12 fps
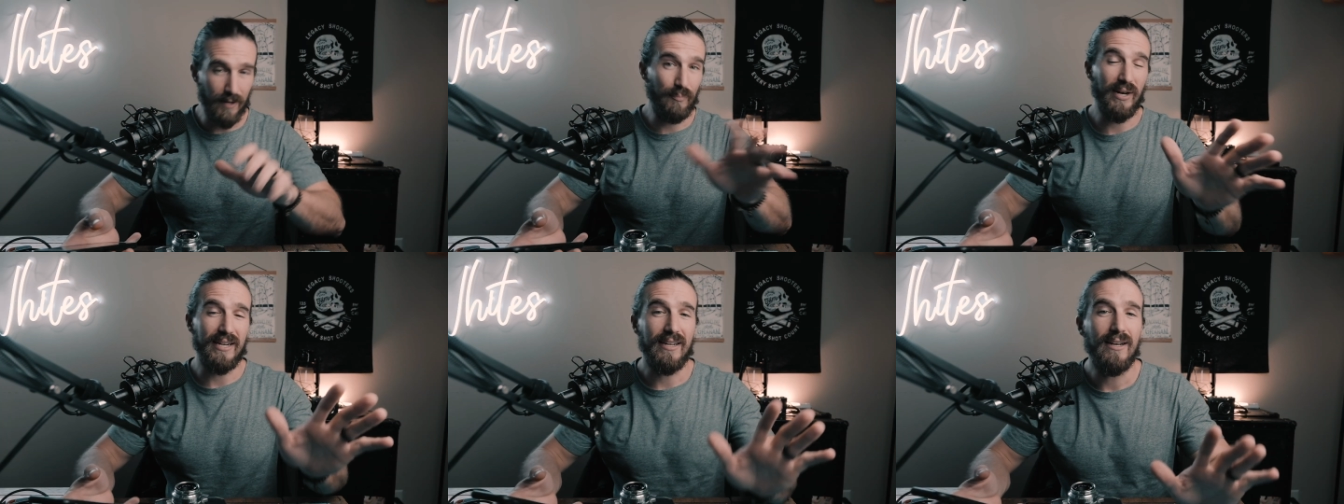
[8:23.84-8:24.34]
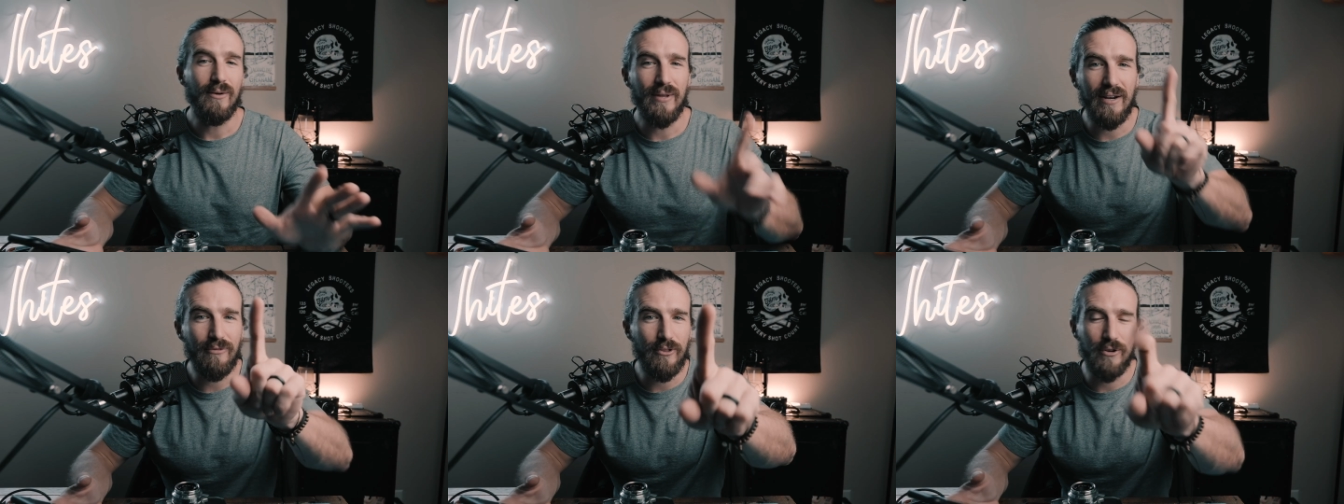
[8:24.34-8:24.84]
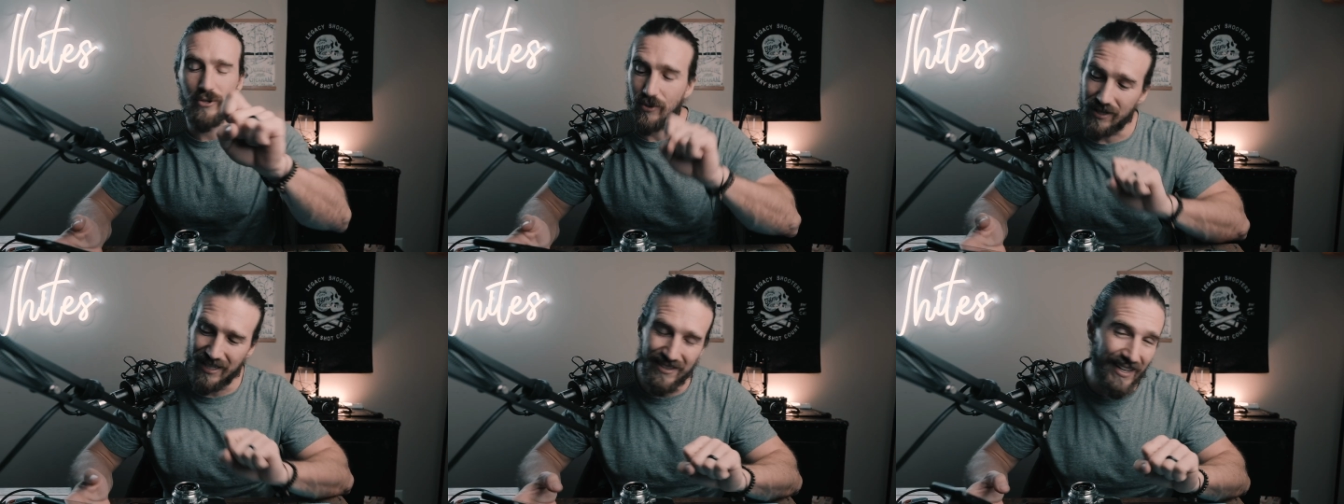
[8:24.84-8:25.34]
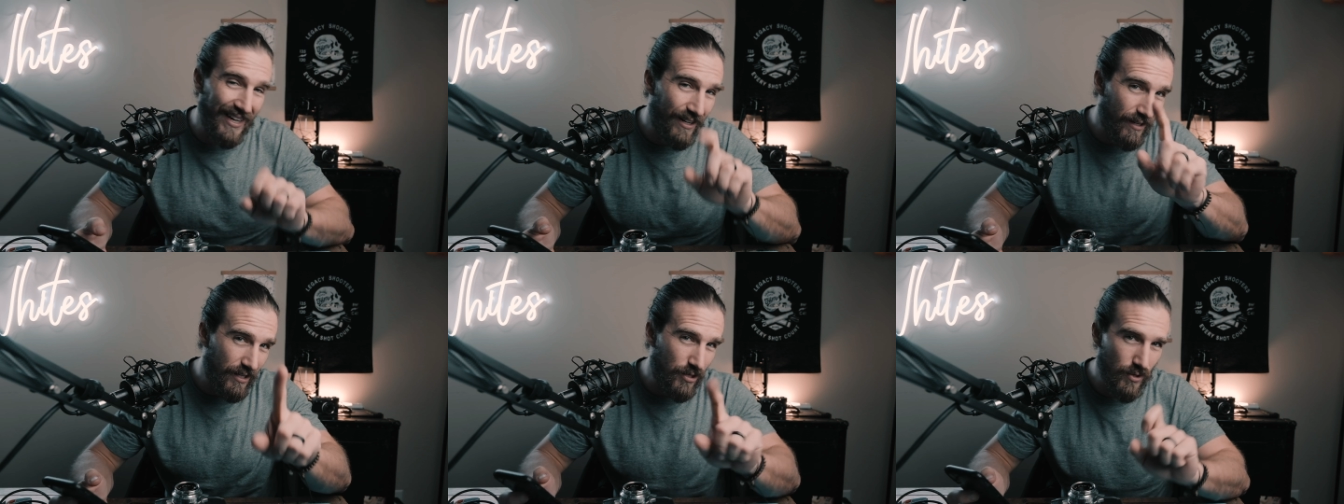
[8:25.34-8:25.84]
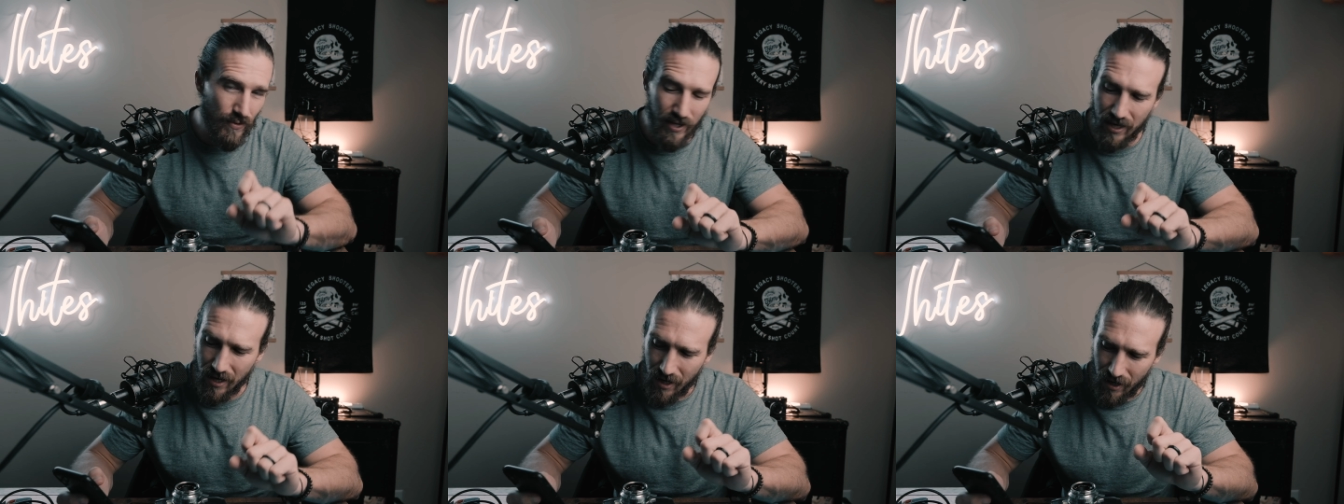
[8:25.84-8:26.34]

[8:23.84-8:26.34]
But without further ado, let's get into the